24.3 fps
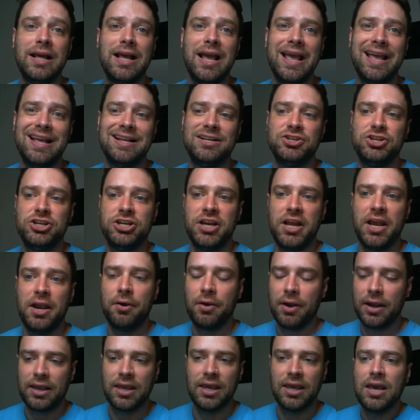and
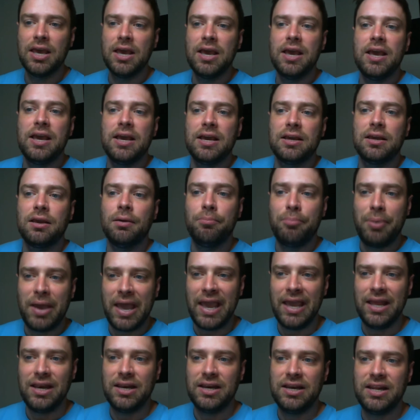generic companion.